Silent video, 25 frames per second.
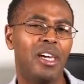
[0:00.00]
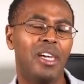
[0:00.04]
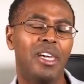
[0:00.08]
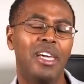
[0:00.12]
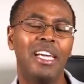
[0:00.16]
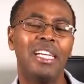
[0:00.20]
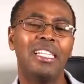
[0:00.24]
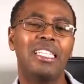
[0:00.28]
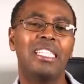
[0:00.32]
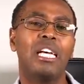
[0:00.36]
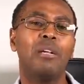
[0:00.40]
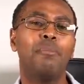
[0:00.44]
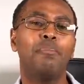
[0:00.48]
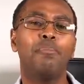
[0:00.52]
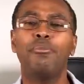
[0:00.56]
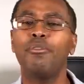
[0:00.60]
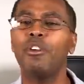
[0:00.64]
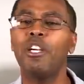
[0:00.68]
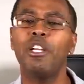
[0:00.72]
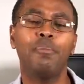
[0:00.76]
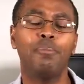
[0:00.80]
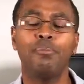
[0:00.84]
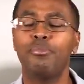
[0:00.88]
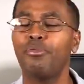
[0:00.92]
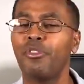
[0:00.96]
It's
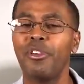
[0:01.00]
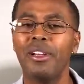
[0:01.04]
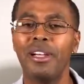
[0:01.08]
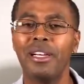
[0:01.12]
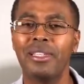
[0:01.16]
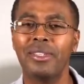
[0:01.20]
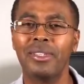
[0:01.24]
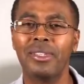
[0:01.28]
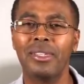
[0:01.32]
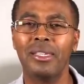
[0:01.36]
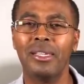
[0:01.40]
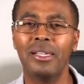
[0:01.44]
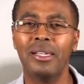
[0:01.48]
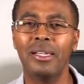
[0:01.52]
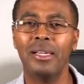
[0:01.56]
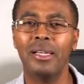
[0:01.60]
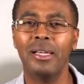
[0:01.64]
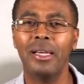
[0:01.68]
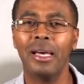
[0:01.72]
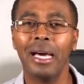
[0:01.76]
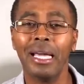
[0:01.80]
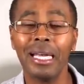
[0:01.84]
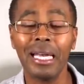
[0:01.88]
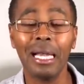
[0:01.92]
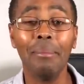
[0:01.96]
unprayed prayers.
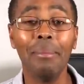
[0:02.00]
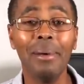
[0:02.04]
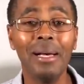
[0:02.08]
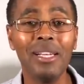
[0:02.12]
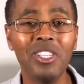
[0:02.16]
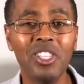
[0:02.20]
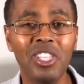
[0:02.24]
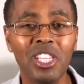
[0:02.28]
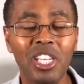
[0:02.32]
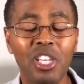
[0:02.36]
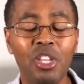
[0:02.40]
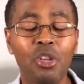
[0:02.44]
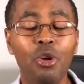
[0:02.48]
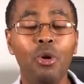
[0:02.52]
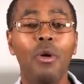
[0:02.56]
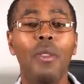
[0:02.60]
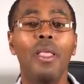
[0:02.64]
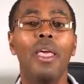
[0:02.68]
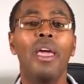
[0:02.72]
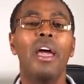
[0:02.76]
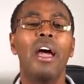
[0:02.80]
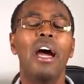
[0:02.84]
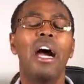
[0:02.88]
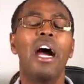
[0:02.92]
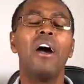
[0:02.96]
And I'm asking you,
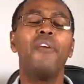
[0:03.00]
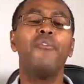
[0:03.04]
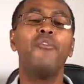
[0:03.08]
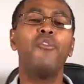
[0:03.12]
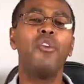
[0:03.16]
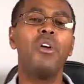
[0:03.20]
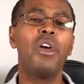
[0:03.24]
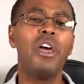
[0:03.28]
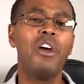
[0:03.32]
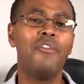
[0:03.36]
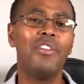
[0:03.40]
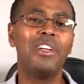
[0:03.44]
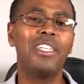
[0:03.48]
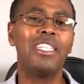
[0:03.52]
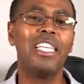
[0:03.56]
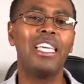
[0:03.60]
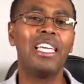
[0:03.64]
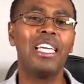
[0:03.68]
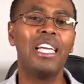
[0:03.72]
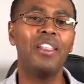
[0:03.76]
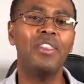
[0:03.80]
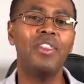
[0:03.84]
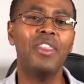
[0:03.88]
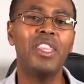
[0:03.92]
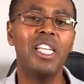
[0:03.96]
have you ever
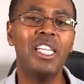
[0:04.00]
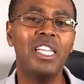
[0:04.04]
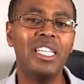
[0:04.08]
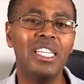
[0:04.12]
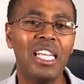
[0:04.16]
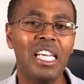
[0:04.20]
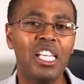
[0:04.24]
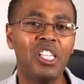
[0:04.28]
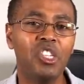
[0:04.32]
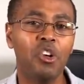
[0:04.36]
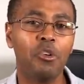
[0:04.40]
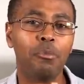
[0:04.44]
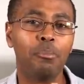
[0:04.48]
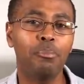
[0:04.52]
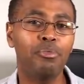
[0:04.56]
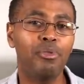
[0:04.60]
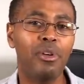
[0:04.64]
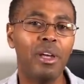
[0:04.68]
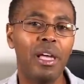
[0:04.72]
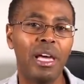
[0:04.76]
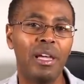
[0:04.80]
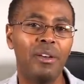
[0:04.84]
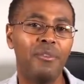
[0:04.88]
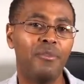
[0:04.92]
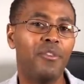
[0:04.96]
taken three days of
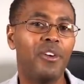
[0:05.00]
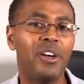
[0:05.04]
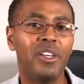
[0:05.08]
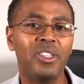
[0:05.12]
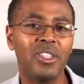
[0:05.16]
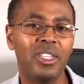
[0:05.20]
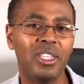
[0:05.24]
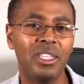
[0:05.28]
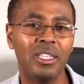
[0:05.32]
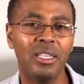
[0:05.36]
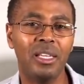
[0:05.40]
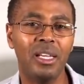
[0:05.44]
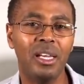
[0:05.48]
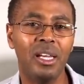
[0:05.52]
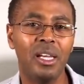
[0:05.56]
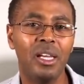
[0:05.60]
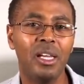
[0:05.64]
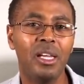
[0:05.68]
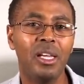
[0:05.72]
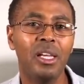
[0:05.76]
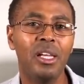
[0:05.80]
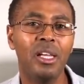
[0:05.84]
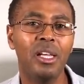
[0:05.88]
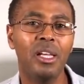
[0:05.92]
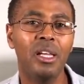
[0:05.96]
prayer and fasting
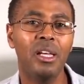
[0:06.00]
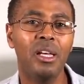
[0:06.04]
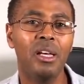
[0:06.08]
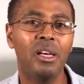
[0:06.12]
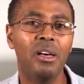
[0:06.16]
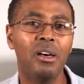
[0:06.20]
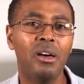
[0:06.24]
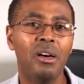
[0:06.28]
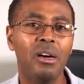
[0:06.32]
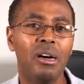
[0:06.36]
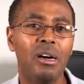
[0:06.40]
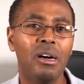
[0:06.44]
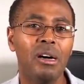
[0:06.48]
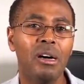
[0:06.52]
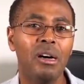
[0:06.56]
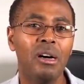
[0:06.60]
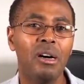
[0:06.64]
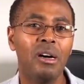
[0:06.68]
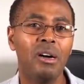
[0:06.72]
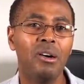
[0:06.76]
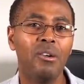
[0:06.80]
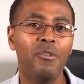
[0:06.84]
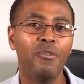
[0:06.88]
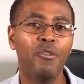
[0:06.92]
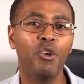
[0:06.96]

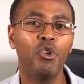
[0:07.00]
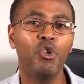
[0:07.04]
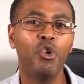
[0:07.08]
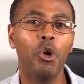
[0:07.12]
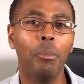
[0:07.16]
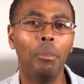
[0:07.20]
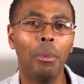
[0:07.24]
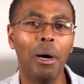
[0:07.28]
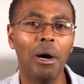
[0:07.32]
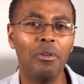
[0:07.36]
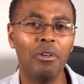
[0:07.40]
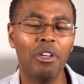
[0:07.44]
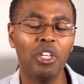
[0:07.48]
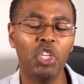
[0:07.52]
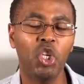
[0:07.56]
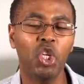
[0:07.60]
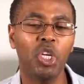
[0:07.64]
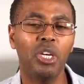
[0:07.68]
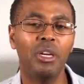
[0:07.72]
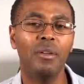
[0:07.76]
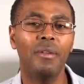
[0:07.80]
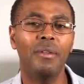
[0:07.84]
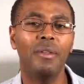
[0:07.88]
for your marriage?